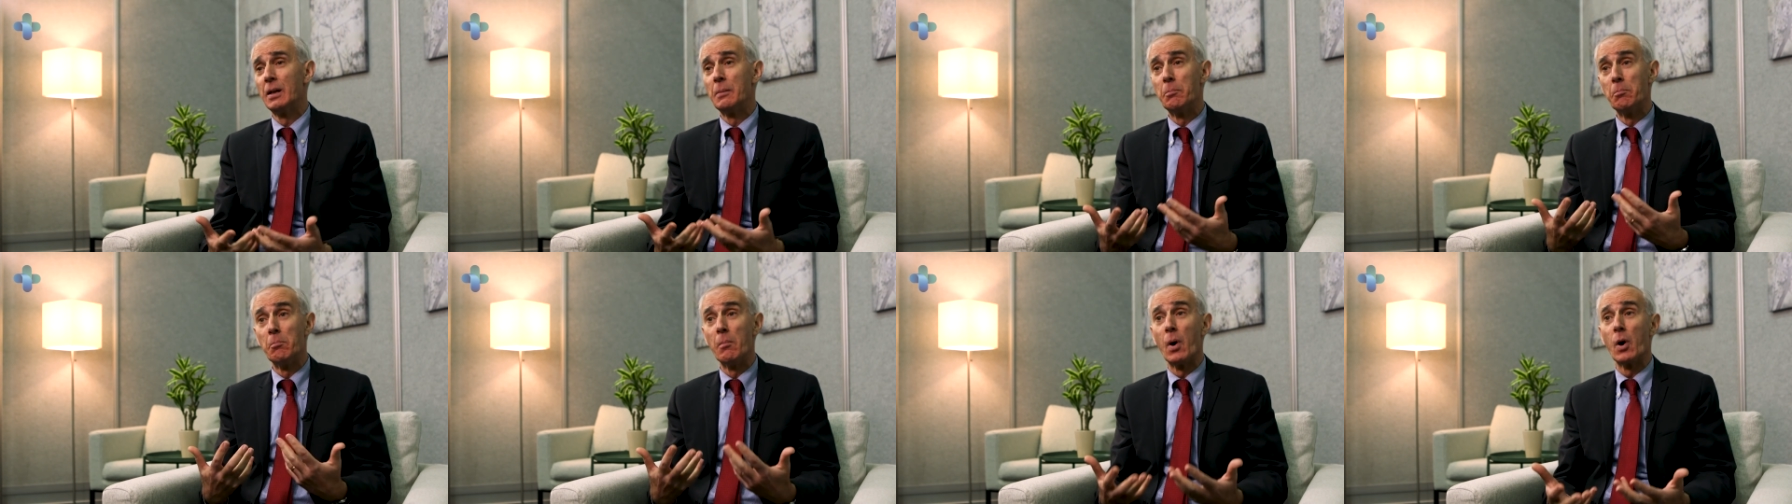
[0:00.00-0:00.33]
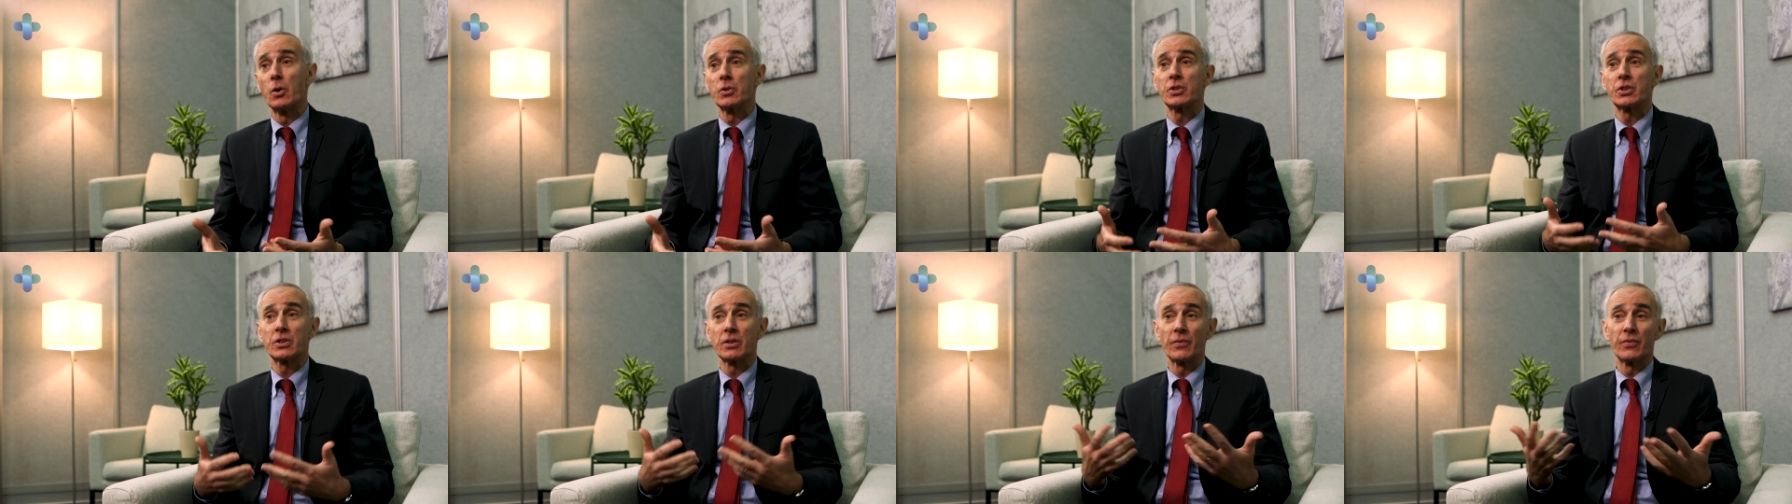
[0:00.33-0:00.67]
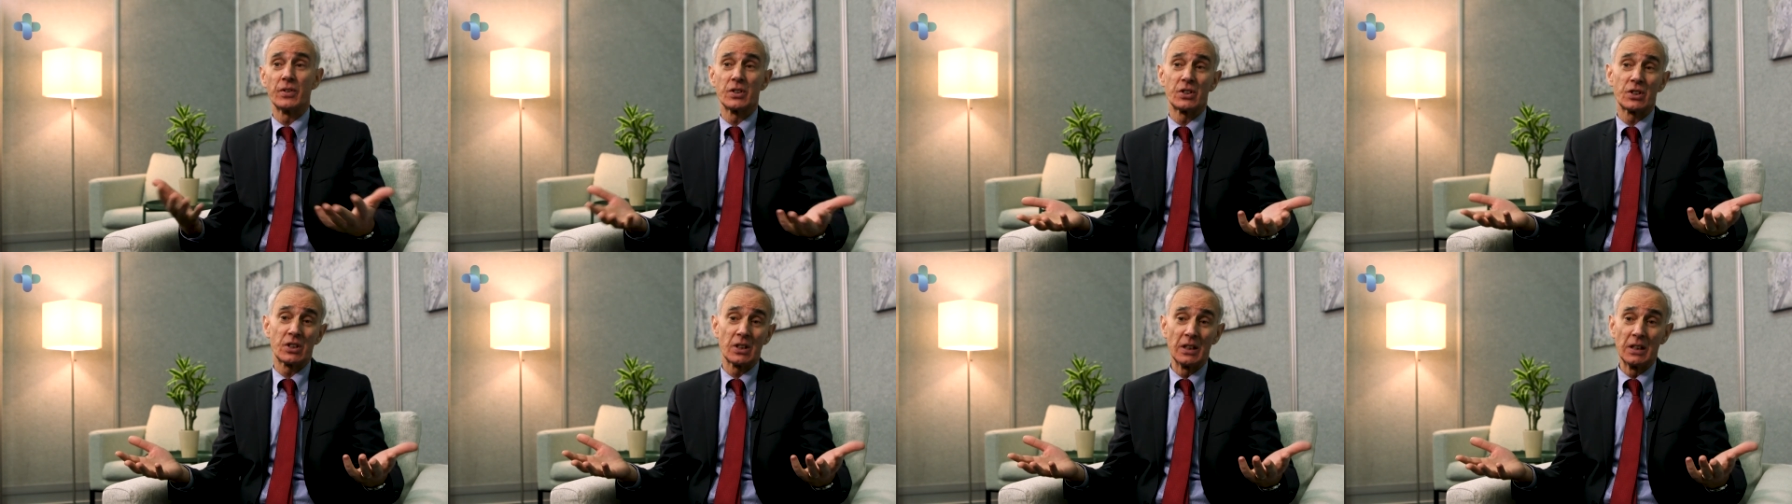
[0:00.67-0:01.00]
most of
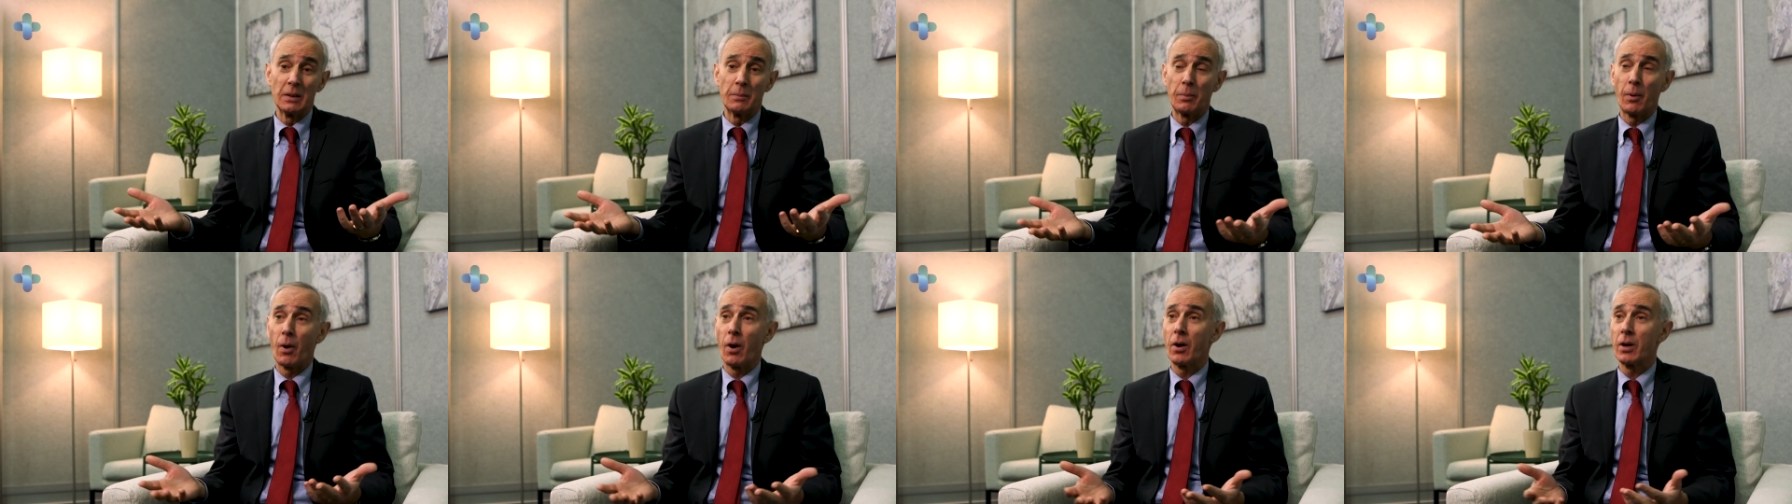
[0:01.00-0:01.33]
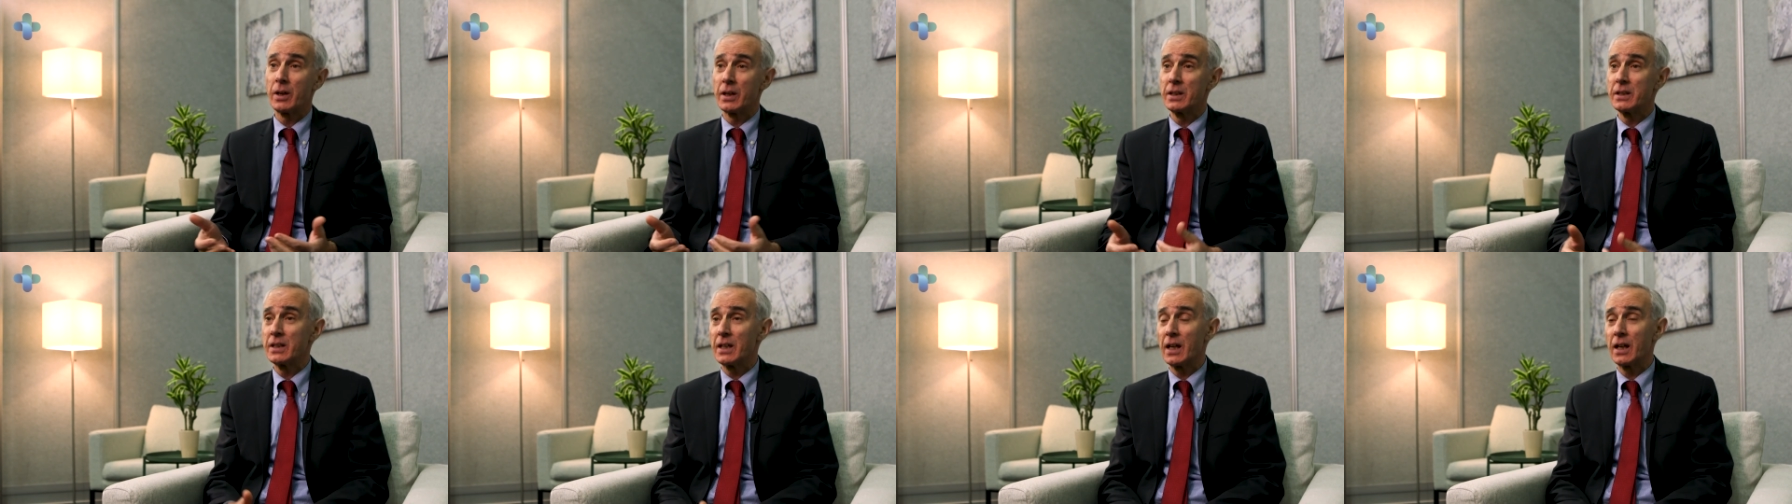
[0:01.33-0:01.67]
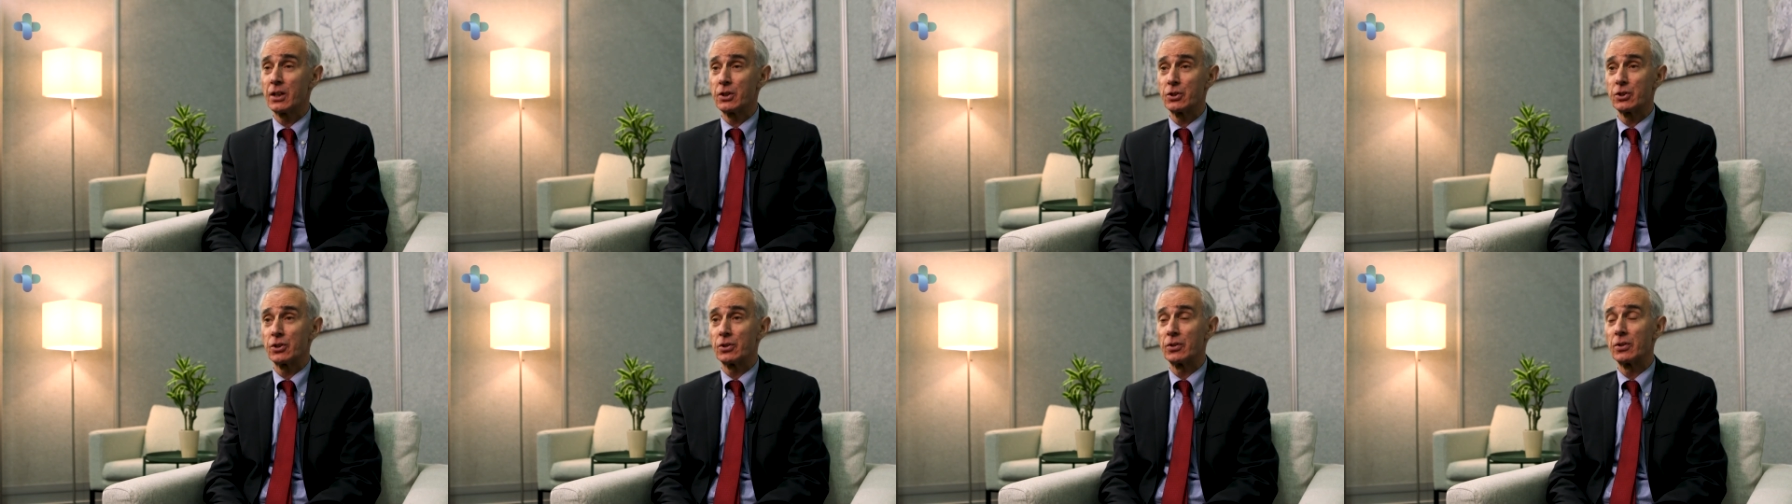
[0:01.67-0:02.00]
the sleep
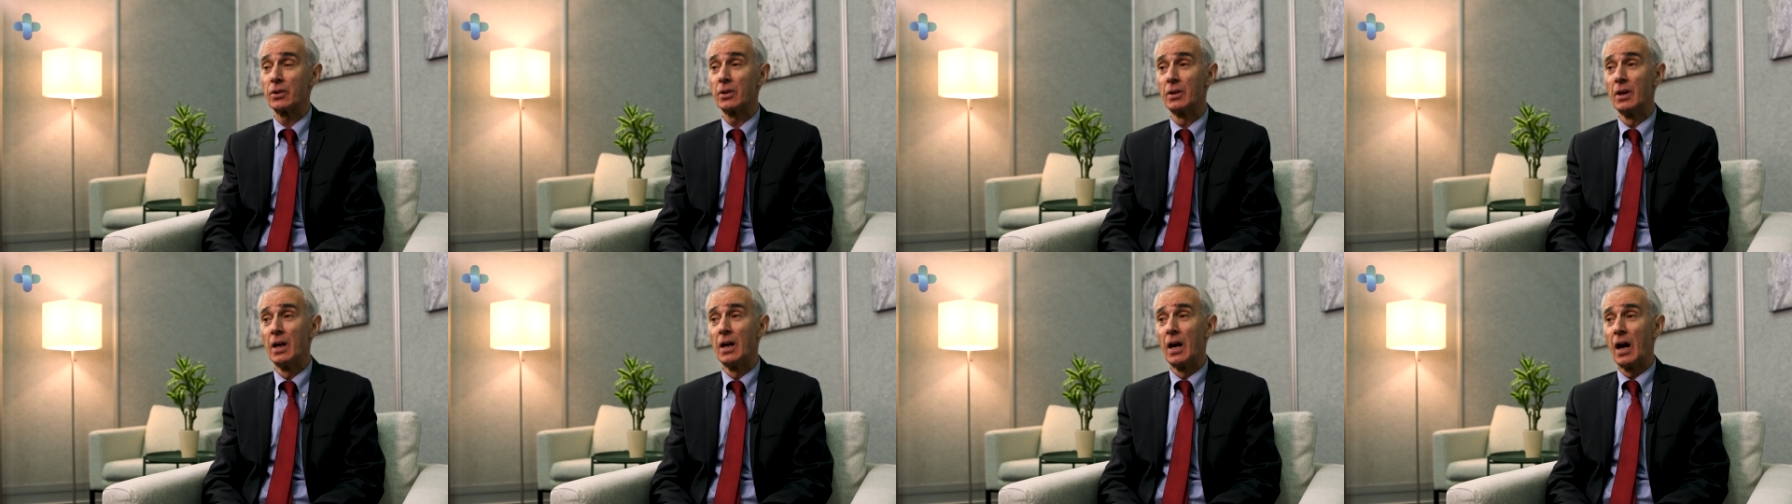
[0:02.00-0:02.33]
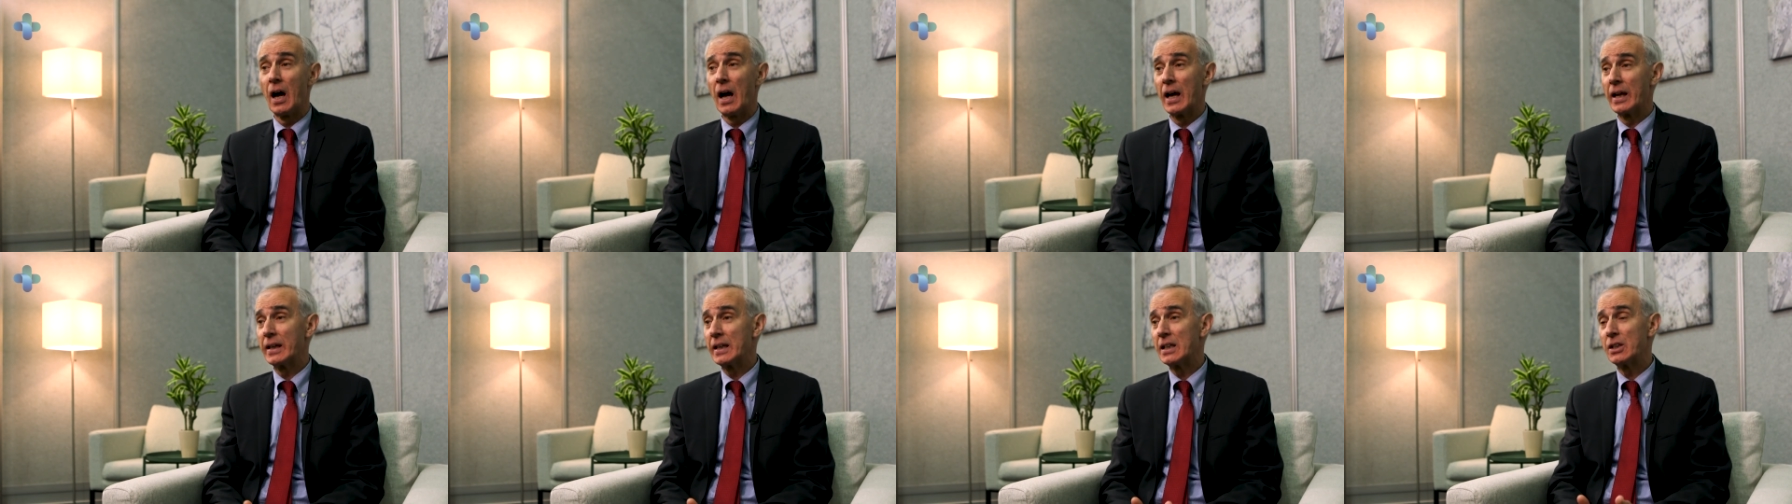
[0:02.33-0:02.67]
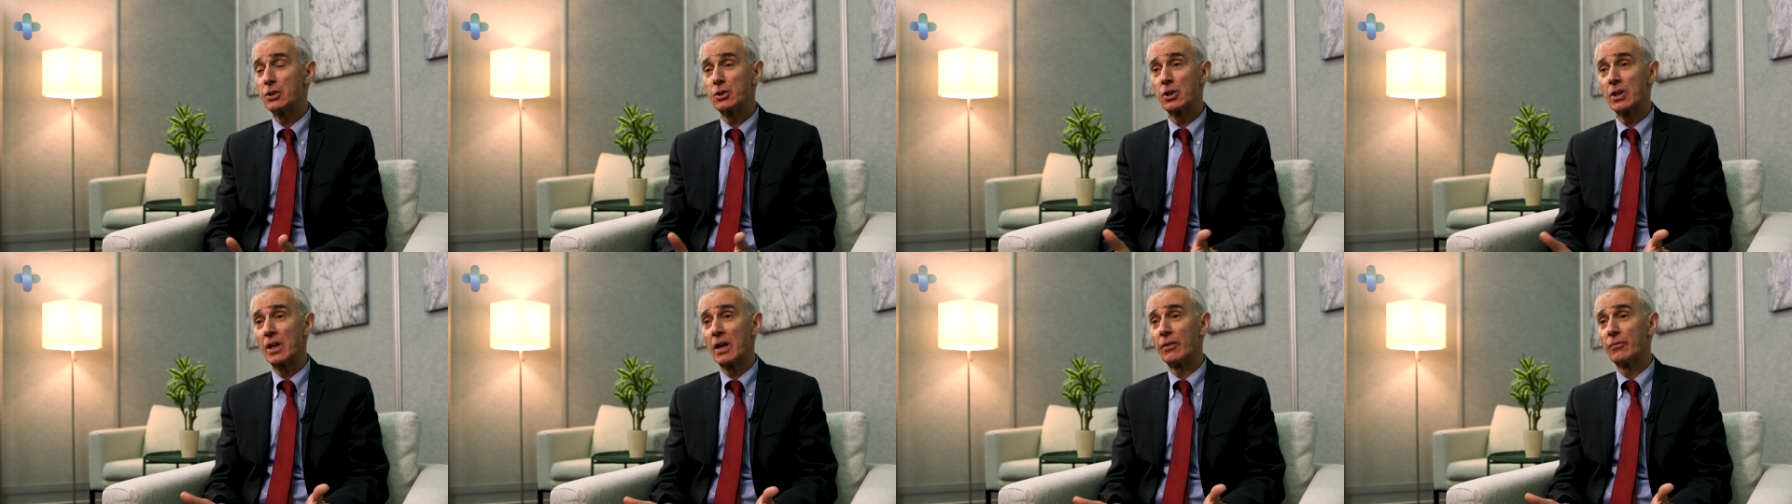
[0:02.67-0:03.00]
architecture on
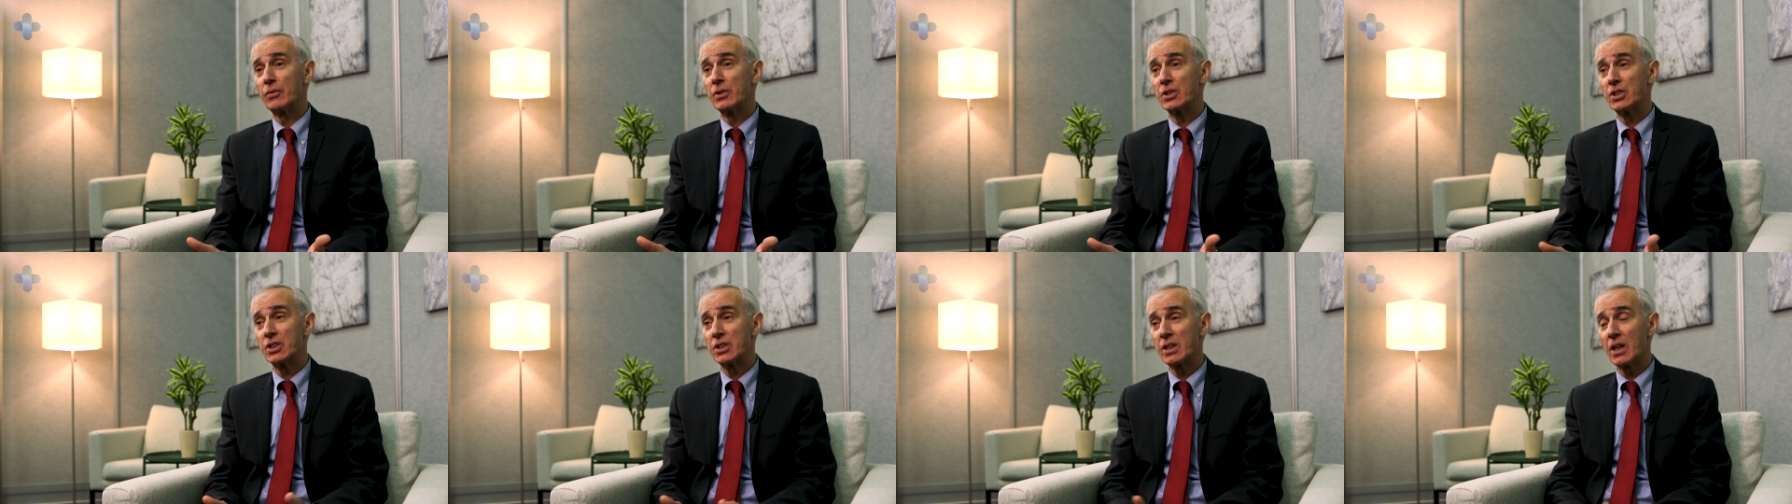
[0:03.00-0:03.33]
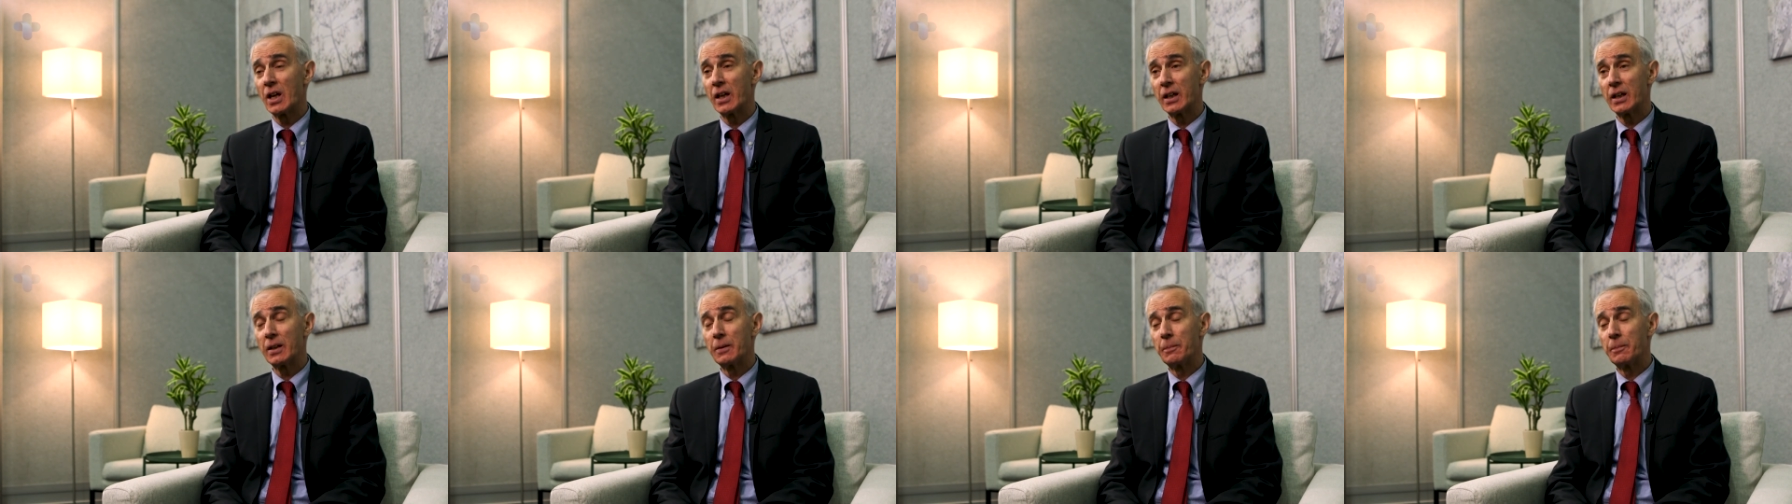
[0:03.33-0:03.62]
each and every study.